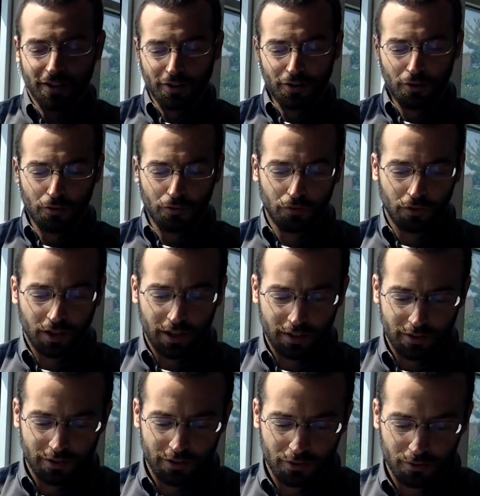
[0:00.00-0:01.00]
don't
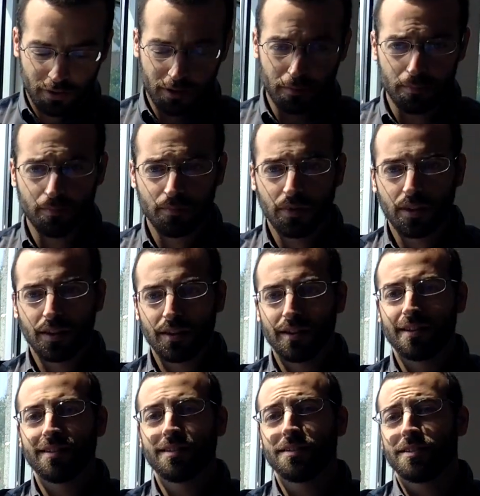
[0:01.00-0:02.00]
forget to
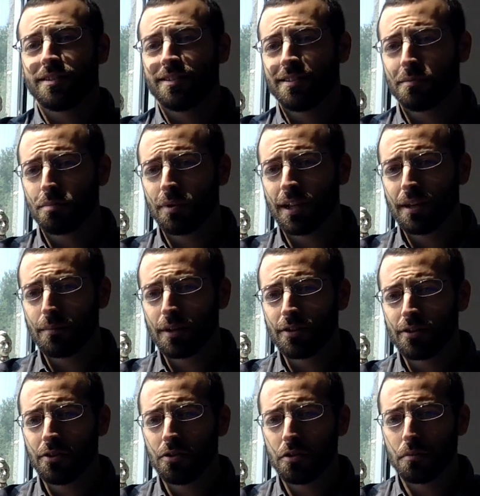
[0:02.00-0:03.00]
play them in
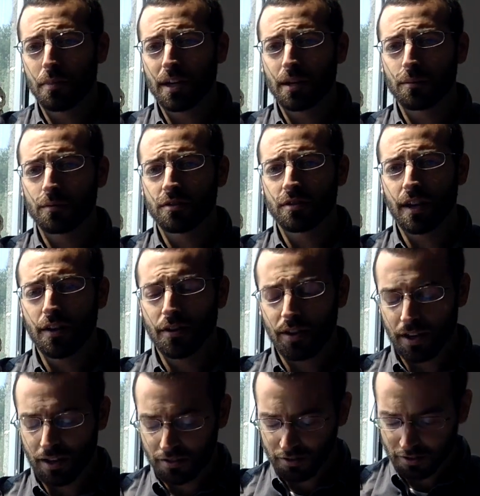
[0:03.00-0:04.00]
tune to make them sound
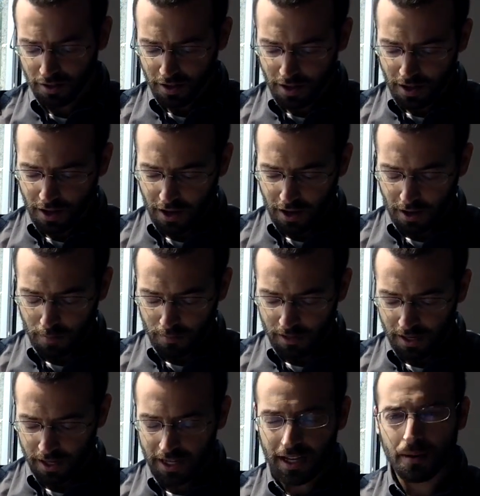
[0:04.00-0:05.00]
nice.
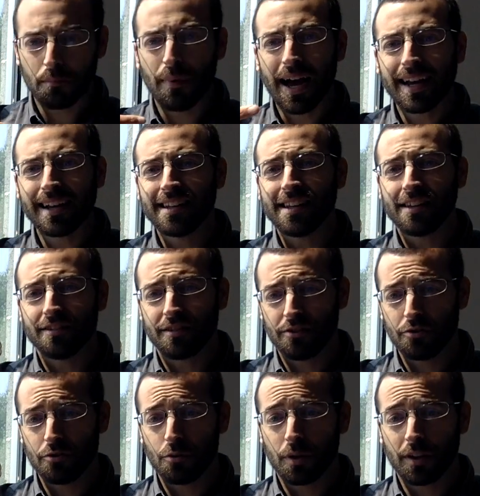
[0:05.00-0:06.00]
Dig in. My D's,
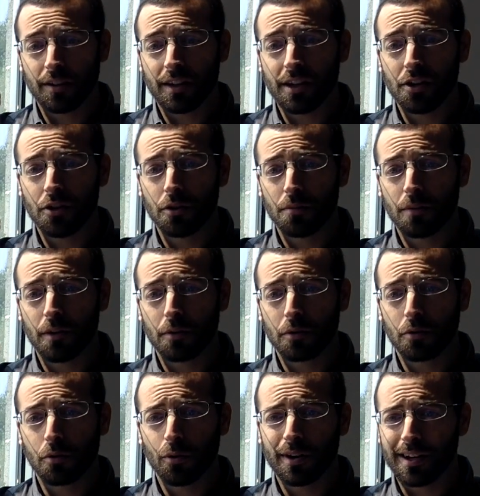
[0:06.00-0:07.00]
as you could hear in my
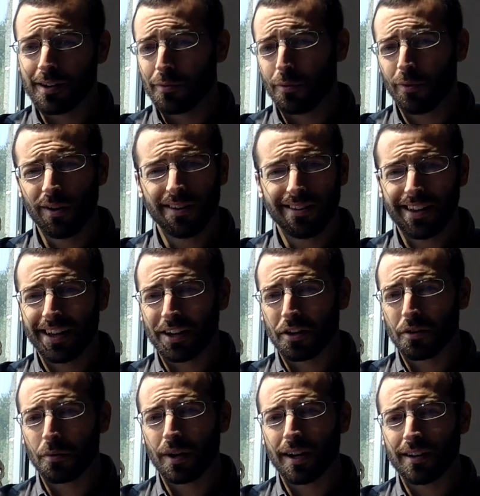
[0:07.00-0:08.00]
recording, weren't that
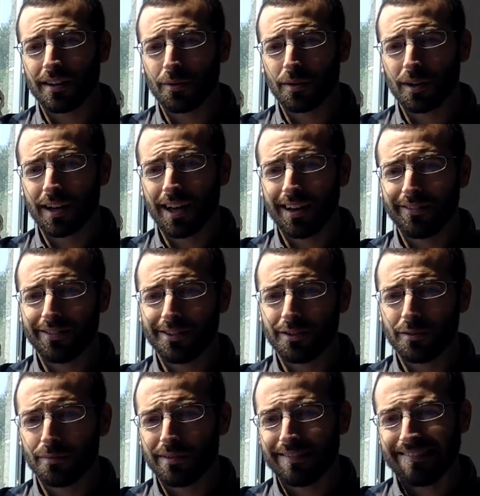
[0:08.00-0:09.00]
great. They were kind of a
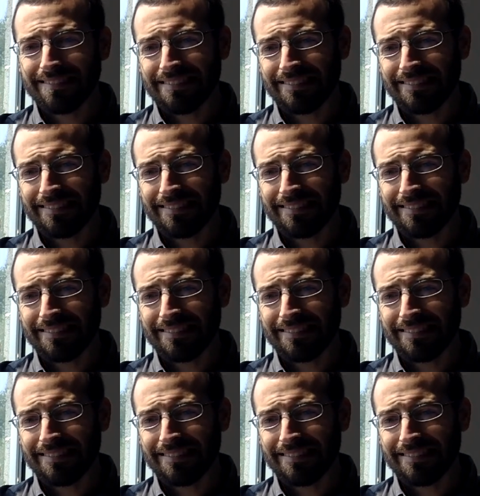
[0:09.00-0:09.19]
little bit,